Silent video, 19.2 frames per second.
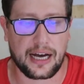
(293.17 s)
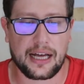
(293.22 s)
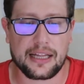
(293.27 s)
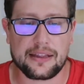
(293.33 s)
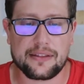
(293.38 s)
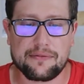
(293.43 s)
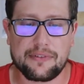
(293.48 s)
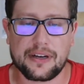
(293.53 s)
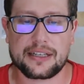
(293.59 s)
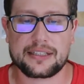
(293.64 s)

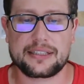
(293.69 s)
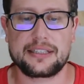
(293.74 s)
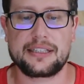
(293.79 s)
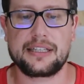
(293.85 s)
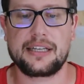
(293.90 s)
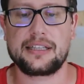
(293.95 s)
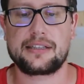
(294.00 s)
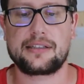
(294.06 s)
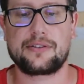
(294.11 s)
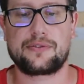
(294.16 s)

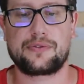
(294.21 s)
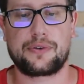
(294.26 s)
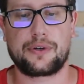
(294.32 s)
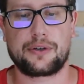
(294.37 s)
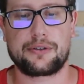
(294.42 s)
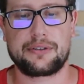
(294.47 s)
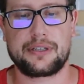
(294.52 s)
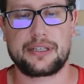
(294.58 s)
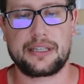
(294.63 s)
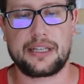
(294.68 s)
Unvaccinated
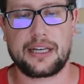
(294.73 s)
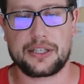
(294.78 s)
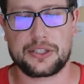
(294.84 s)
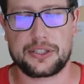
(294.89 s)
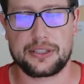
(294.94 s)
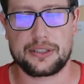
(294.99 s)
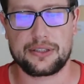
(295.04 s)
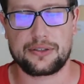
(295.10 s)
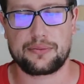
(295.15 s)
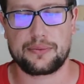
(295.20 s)
foreign
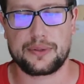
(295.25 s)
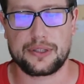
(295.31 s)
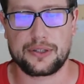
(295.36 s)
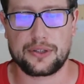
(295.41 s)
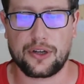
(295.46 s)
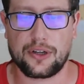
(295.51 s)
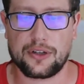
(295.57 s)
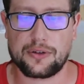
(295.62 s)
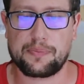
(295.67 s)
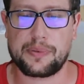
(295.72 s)
nationals will
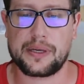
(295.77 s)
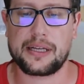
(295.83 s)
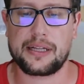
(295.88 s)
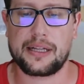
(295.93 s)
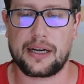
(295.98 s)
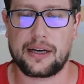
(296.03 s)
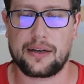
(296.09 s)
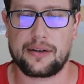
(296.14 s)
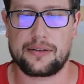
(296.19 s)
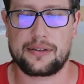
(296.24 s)
not be
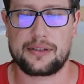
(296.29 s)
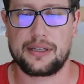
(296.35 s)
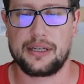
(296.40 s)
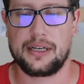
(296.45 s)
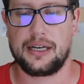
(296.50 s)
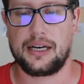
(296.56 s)
allowed